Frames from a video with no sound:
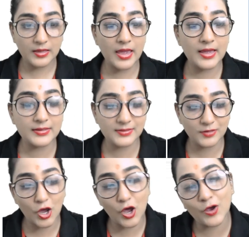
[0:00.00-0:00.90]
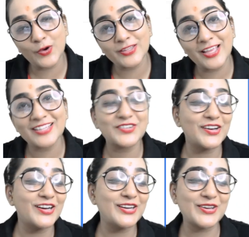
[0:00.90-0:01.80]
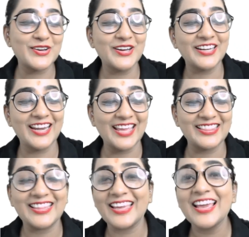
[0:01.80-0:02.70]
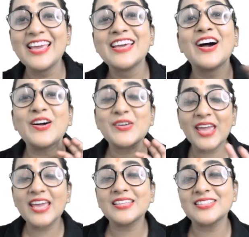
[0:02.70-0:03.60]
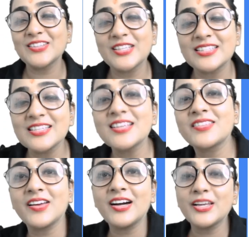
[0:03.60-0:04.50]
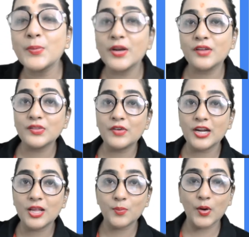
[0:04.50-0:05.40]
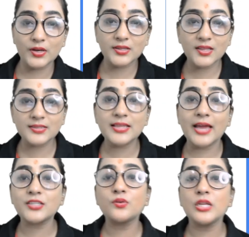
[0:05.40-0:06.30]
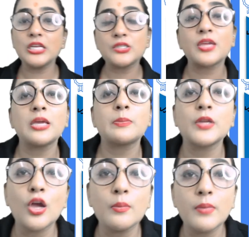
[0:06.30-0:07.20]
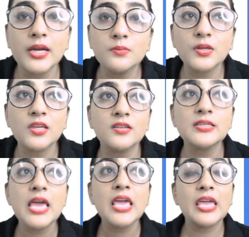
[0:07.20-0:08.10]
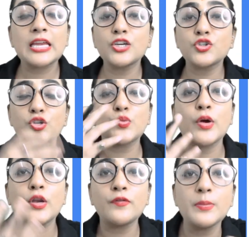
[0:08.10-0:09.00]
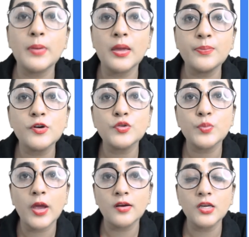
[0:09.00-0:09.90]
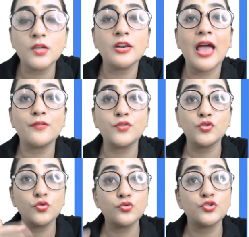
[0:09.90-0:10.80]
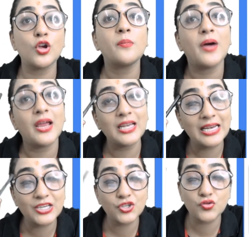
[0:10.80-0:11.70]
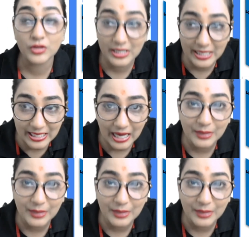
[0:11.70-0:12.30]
Yes. Oh, that's really good, Naitik. Okay, so this is really one of the very important things that you need to keep in your mind, because English is one of the papers wherein you'll have to use your mind literally.